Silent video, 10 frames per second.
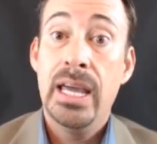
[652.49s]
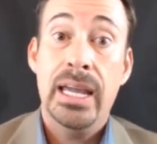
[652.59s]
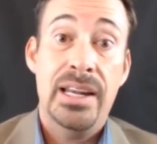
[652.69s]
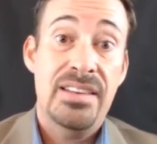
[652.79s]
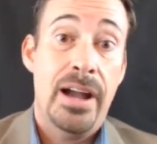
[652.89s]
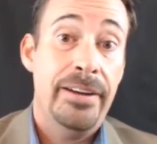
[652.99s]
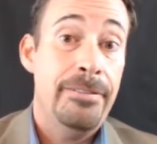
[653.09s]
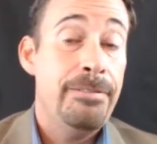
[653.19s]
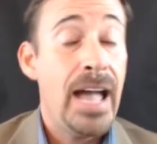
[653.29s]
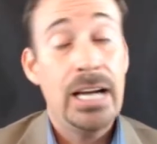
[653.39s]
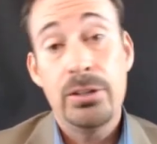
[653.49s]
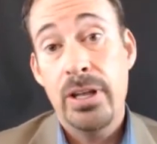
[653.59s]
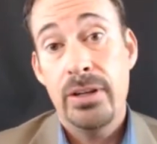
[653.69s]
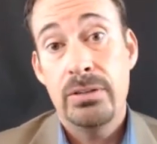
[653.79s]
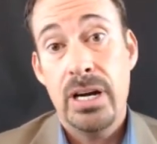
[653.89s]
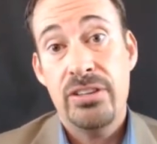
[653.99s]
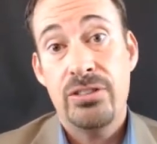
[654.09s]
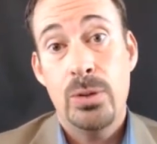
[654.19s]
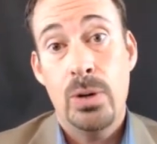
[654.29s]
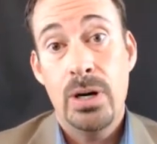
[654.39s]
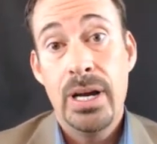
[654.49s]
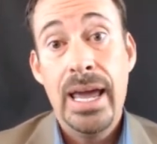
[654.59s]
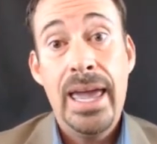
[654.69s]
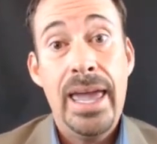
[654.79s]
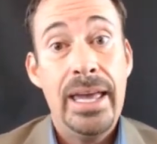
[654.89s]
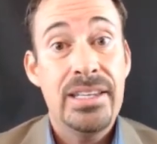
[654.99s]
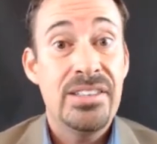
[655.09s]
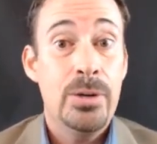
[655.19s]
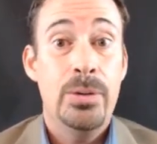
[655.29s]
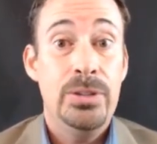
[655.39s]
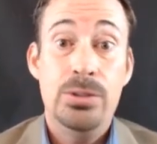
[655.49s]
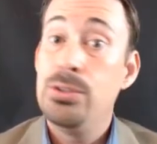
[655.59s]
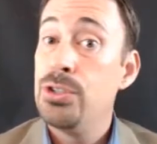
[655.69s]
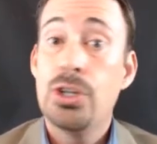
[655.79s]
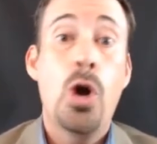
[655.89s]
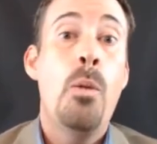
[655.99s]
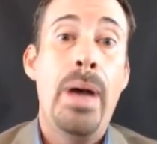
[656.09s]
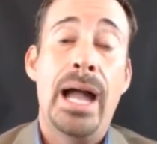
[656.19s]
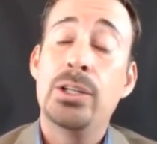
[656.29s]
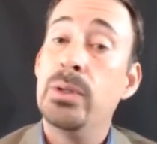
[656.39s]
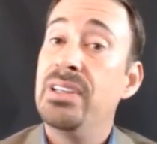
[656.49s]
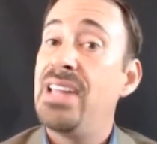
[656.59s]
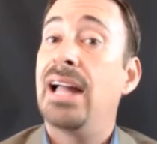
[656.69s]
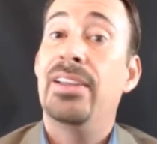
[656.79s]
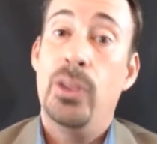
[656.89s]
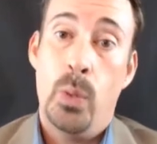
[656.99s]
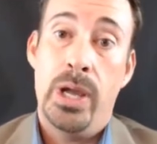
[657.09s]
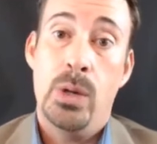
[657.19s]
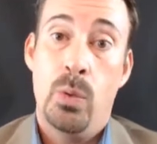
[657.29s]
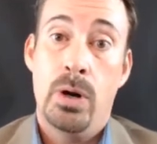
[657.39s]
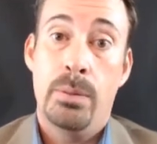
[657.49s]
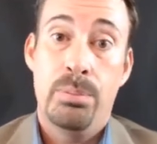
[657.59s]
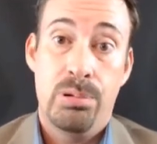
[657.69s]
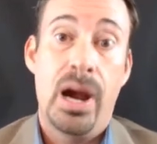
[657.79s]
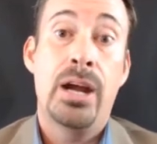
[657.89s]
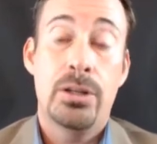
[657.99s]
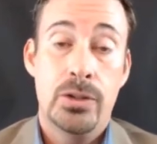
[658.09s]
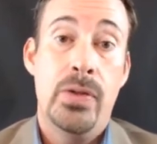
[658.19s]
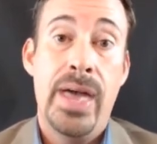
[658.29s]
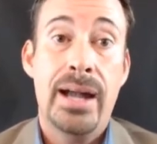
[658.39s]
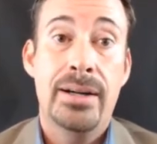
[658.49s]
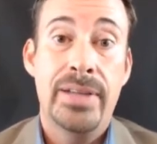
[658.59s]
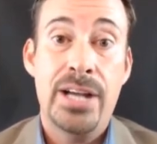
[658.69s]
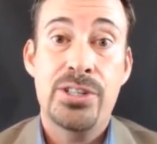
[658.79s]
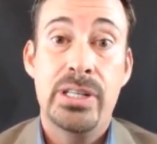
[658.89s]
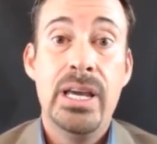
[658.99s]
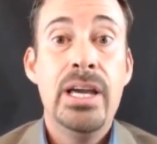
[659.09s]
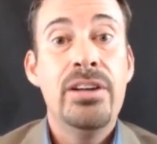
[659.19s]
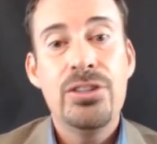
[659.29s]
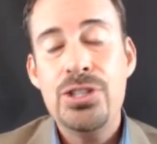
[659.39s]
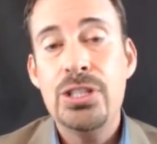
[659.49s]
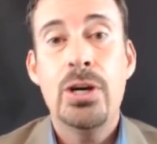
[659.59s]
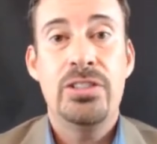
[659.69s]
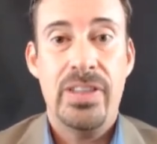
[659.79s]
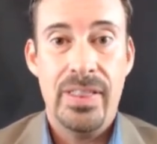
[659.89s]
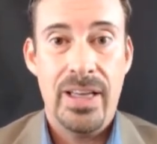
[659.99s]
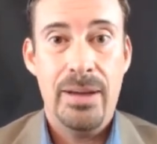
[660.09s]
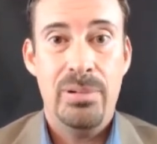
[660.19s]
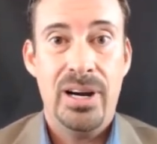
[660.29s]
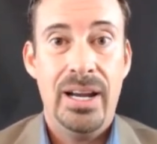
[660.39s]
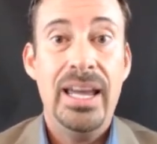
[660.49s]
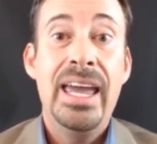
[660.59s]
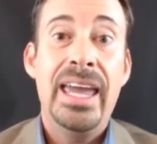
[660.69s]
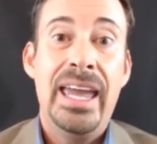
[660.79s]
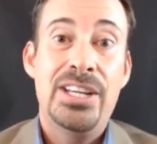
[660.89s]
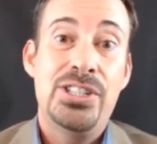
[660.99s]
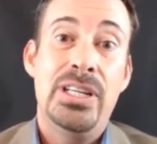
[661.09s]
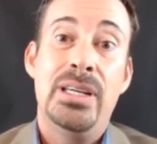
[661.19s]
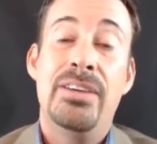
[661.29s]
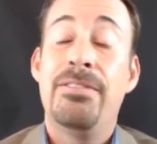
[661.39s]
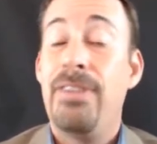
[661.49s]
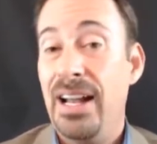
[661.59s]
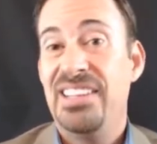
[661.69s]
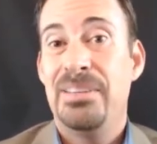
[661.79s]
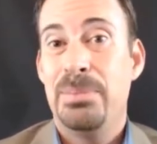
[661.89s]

It's not going to factor into the credit score. And so you should go back to exactly the way you were prior to that collection. So she goes to the library and she finds the